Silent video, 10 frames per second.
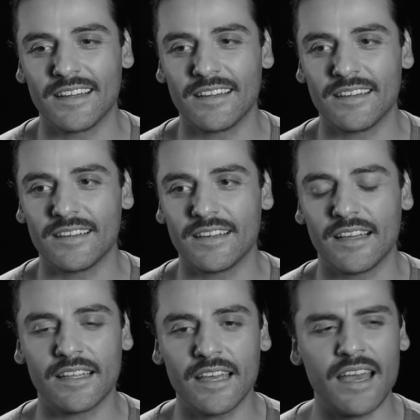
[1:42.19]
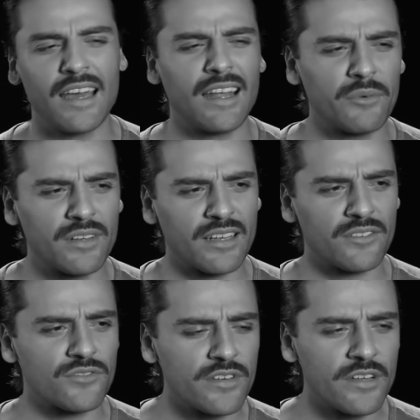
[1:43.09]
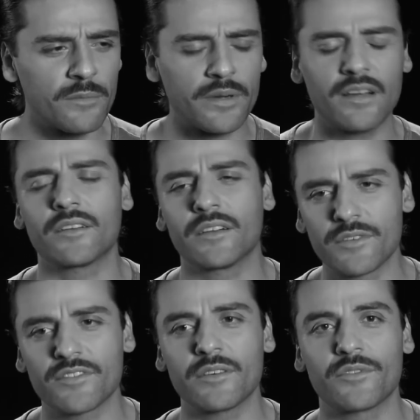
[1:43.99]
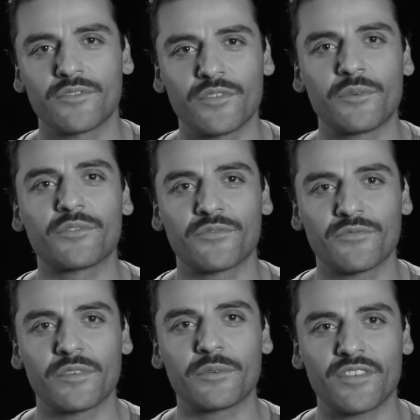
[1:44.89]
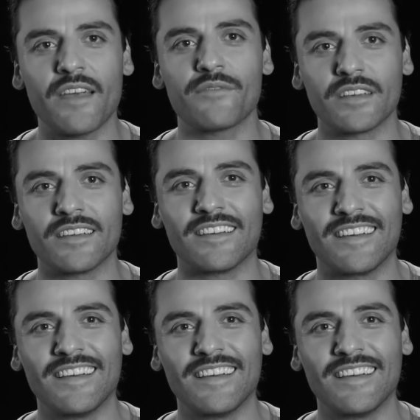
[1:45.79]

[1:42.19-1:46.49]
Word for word: And I would like dream about her. It was heavy.